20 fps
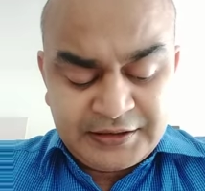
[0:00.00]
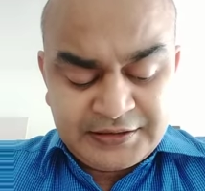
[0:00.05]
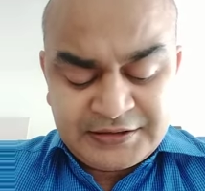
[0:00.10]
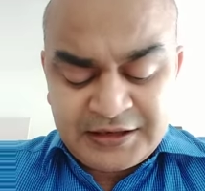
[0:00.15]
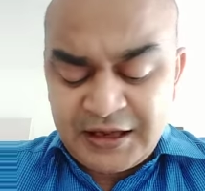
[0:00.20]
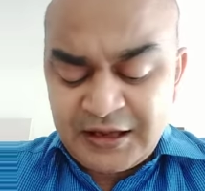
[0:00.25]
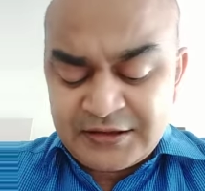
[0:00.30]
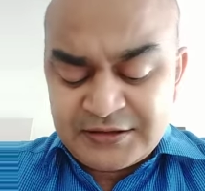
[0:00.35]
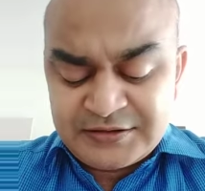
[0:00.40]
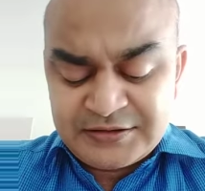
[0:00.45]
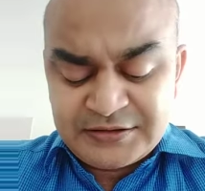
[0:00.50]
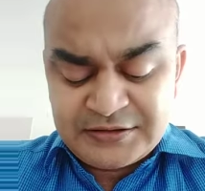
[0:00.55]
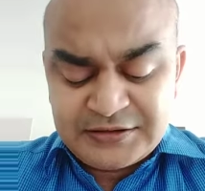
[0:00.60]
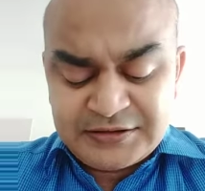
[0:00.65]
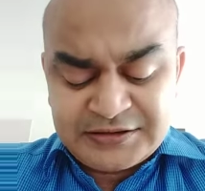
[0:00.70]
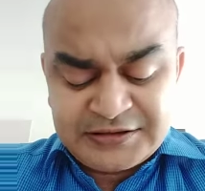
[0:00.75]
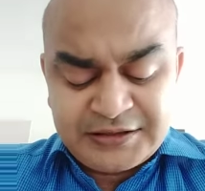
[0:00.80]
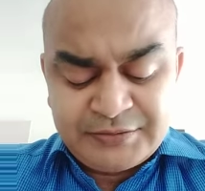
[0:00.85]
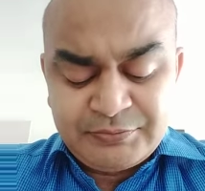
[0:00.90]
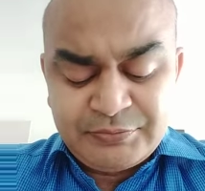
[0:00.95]
answer the
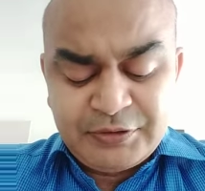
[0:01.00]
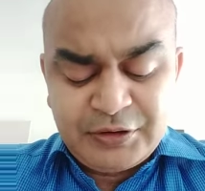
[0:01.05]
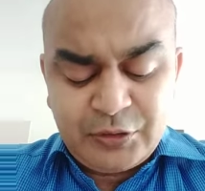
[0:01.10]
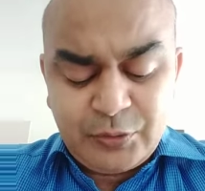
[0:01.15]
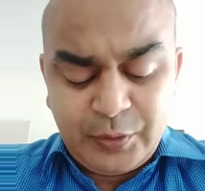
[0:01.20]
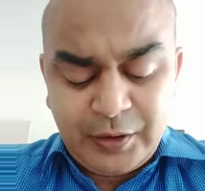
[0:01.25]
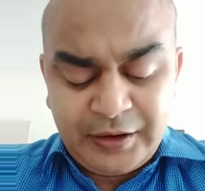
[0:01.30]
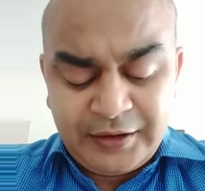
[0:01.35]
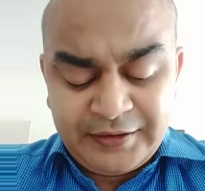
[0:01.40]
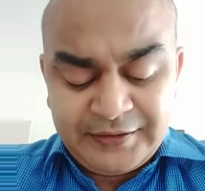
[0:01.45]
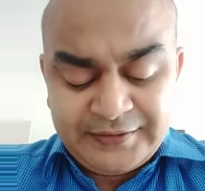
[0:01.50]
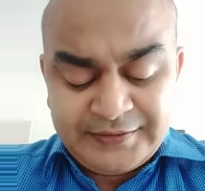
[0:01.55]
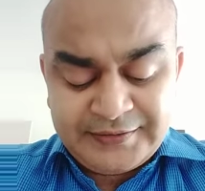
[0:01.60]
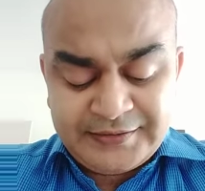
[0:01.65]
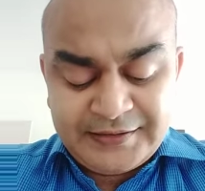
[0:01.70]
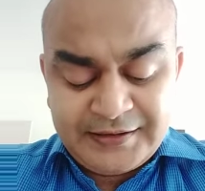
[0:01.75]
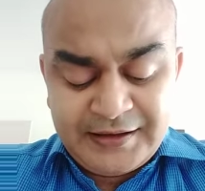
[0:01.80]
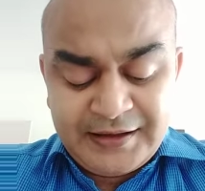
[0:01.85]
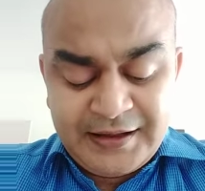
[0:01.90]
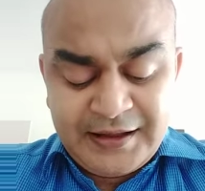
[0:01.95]
simple
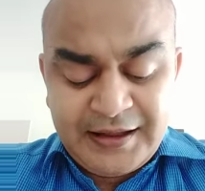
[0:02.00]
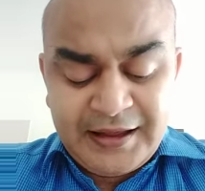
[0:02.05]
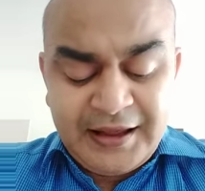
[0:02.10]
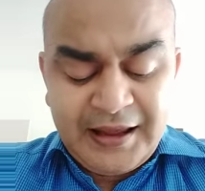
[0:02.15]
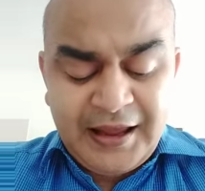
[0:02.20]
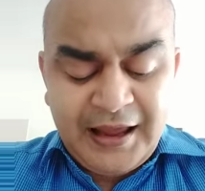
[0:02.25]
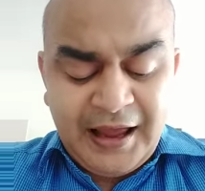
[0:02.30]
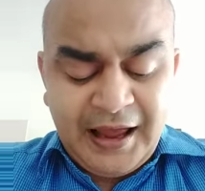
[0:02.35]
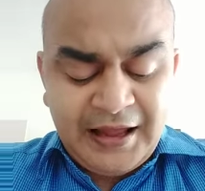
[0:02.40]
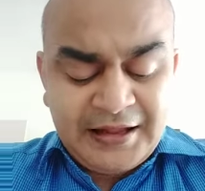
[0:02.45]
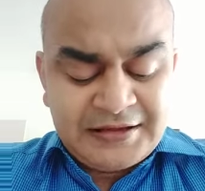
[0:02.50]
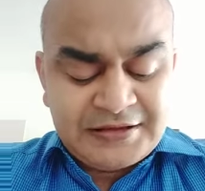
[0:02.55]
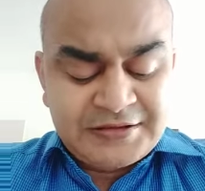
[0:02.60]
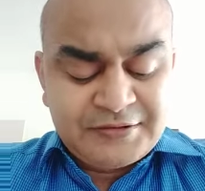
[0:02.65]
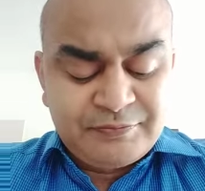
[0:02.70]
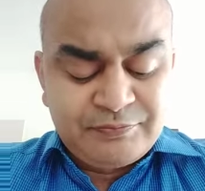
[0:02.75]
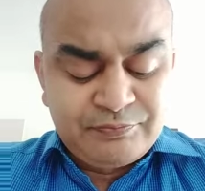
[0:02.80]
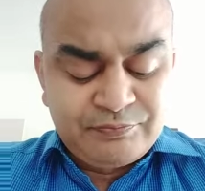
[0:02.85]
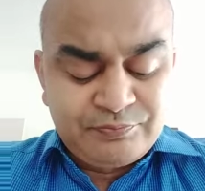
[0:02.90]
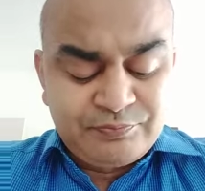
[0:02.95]
queries and
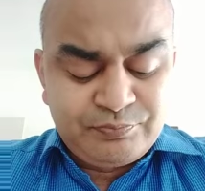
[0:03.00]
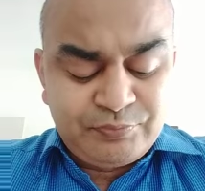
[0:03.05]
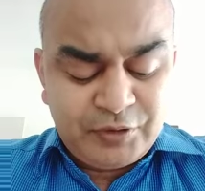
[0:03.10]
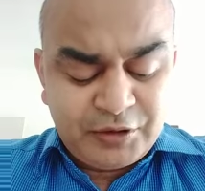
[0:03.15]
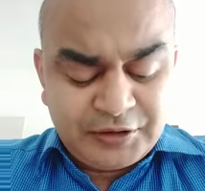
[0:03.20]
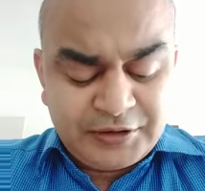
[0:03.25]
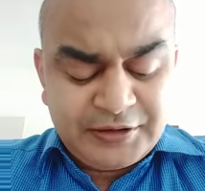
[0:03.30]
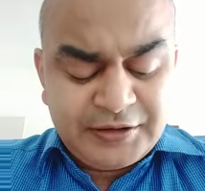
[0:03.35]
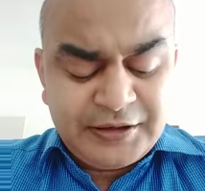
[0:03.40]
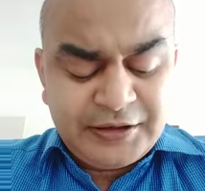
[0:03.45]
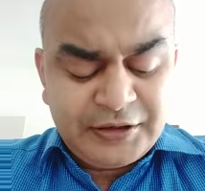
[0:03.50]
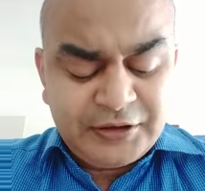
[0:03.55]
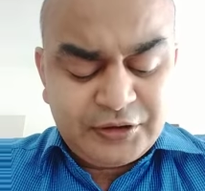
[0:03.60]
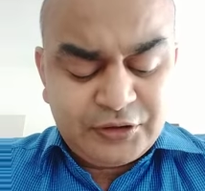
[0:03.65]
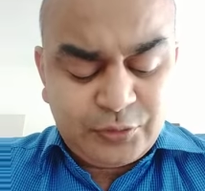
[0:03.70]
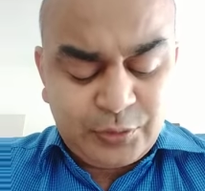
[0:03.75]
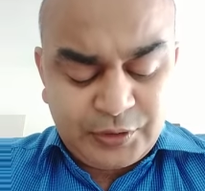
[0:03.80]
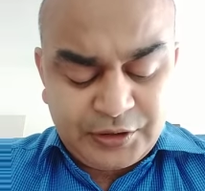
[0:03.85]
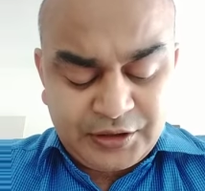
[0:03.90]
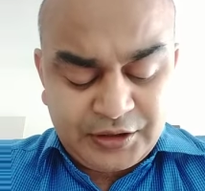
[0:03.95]
some
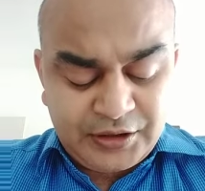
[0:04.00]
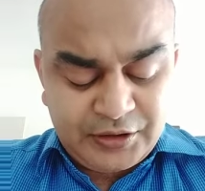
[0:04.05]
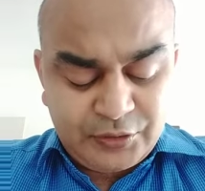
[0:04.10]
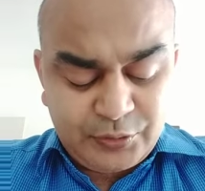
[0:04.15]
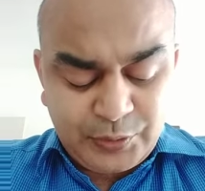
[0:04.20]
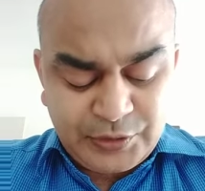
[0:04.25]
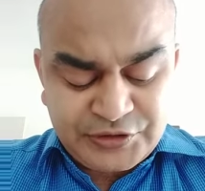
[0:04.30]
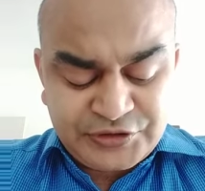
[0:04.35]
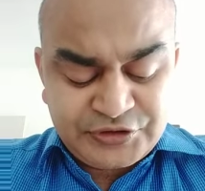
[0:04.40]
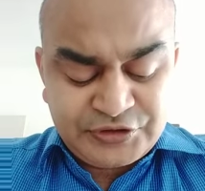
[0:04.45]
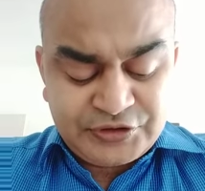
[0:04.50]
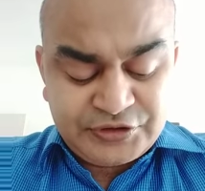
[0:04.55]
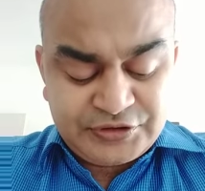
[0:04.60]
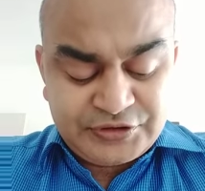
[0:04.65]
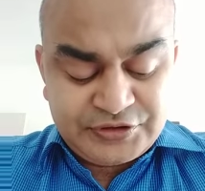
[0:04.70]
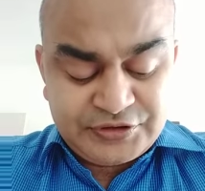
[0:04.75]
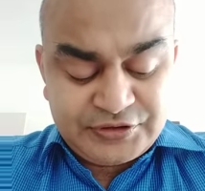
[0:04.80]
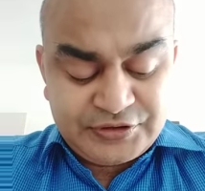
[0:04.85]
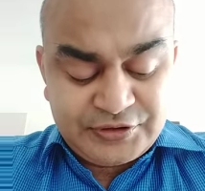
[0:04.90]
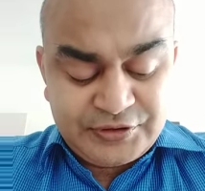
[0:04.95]
pertinent
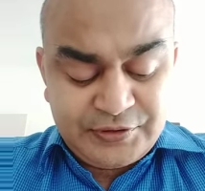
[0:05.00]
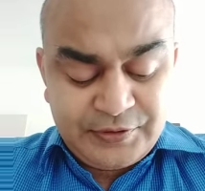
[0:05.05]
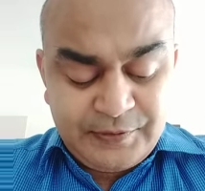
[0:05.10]
questions